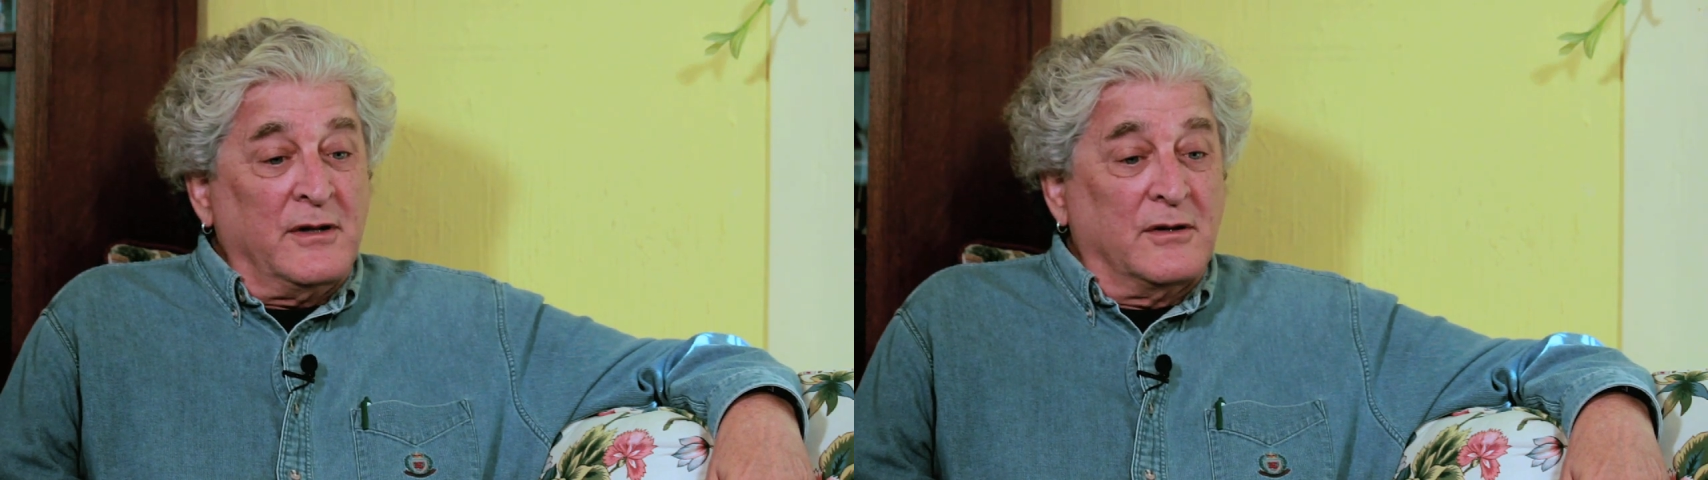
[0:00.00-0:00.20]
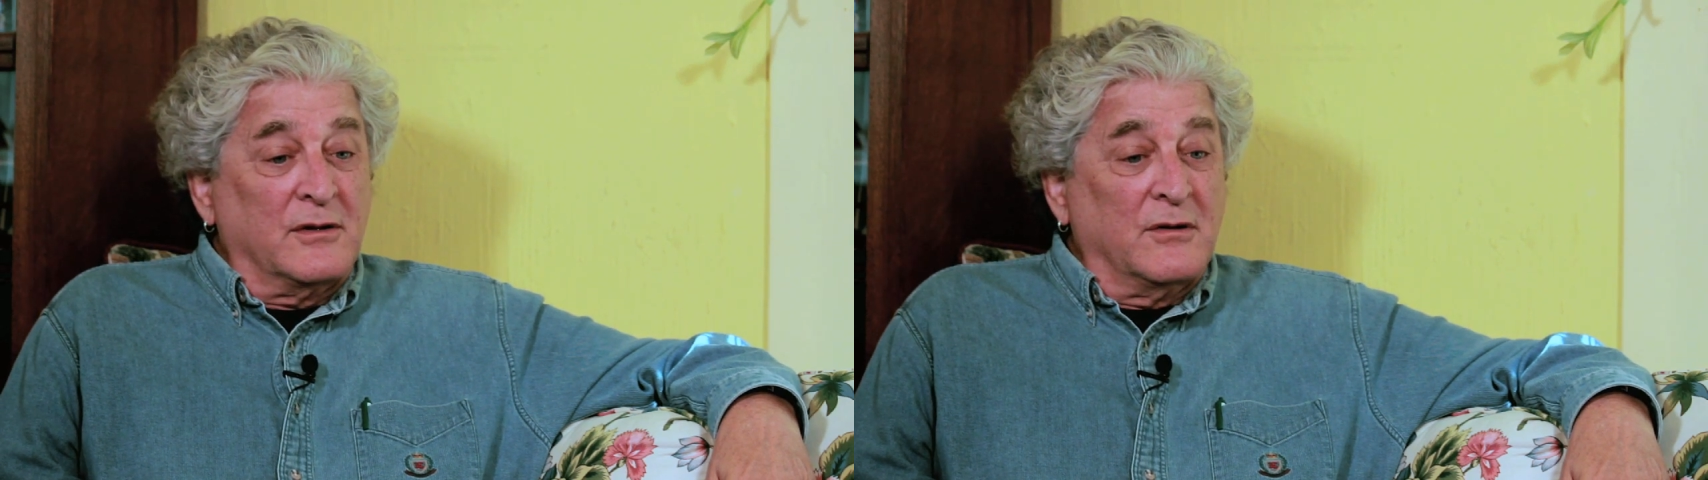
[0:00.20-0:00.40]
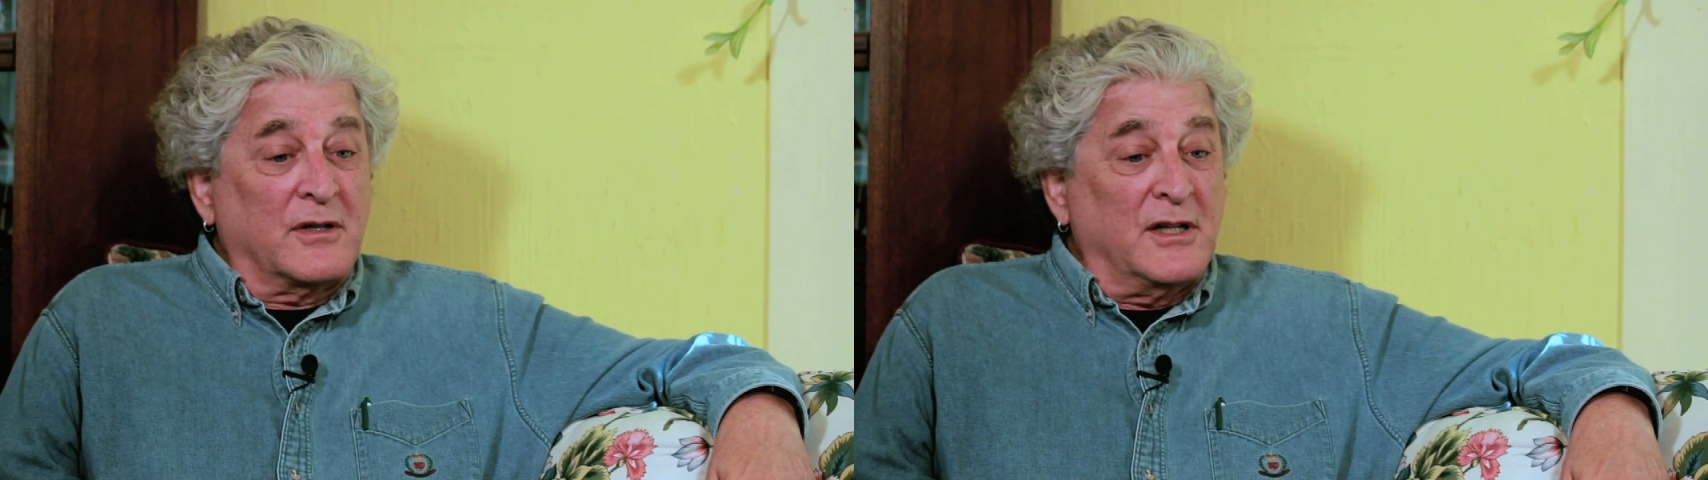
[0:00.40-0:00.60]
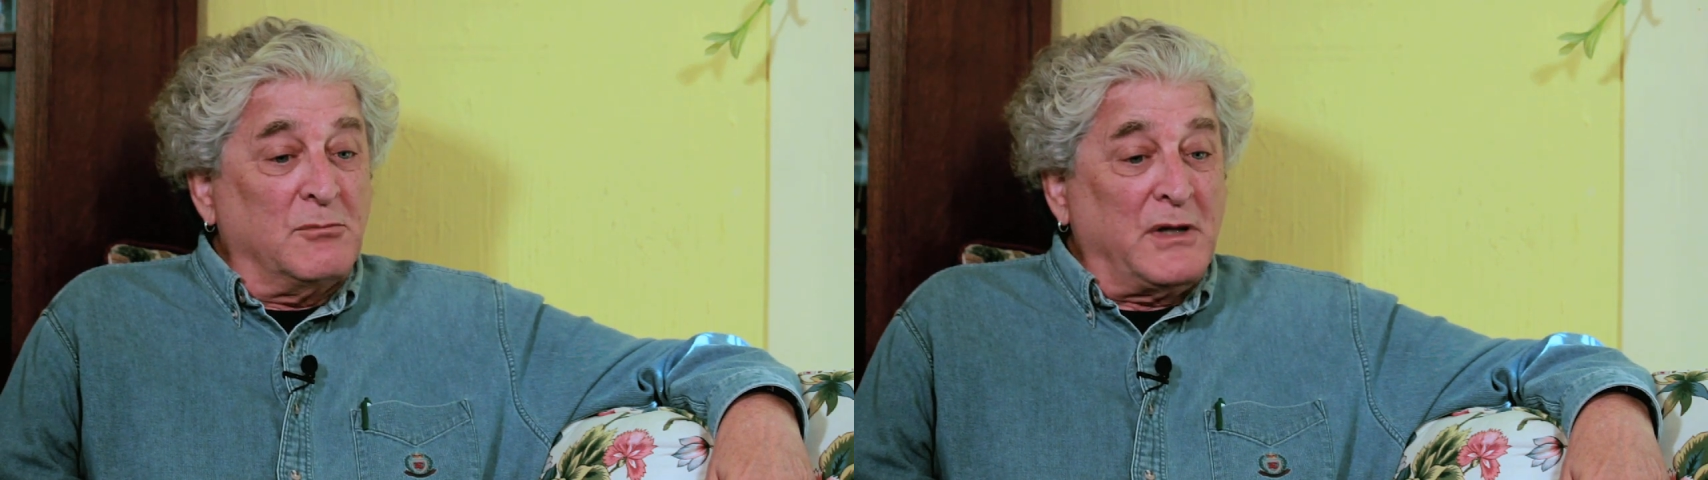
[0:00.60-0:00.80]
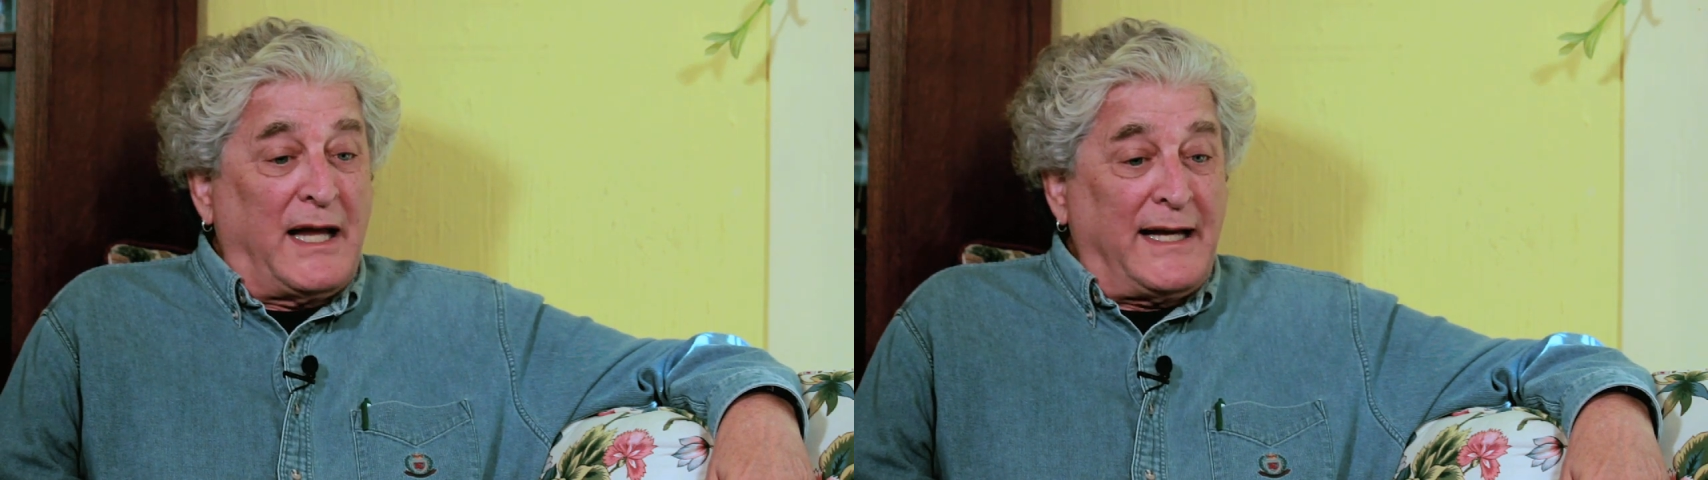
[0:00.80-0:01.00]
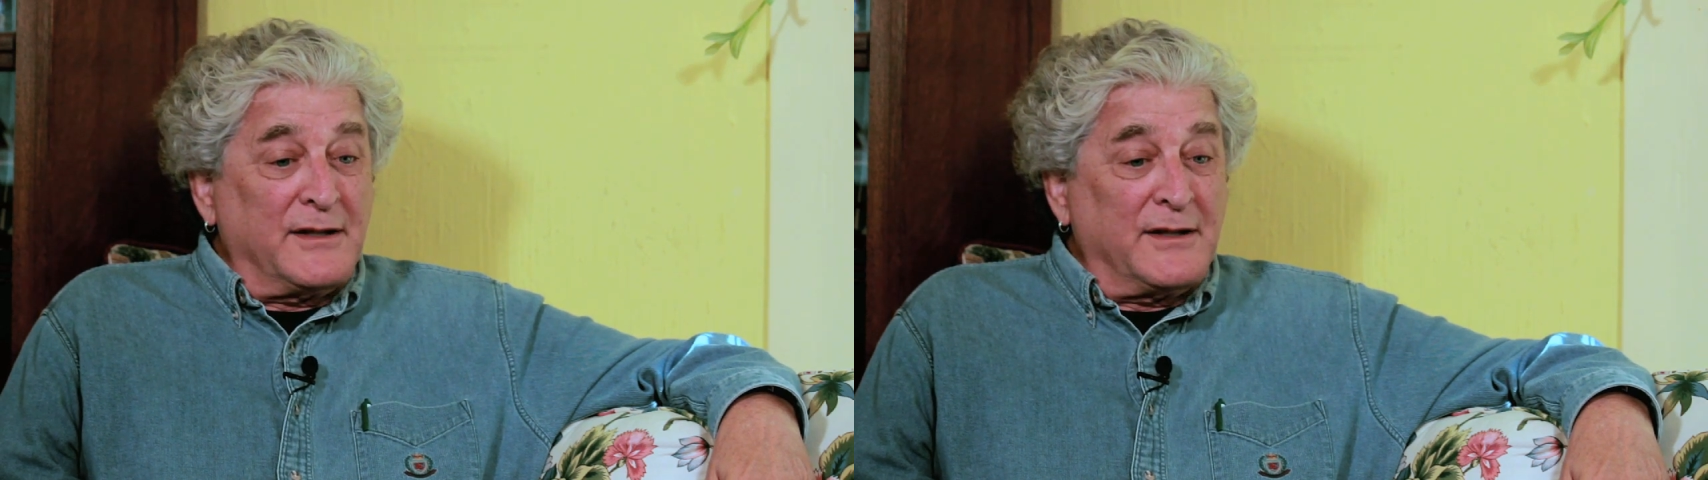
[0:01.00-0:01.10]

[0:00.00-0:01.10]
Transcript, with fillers: a very good looking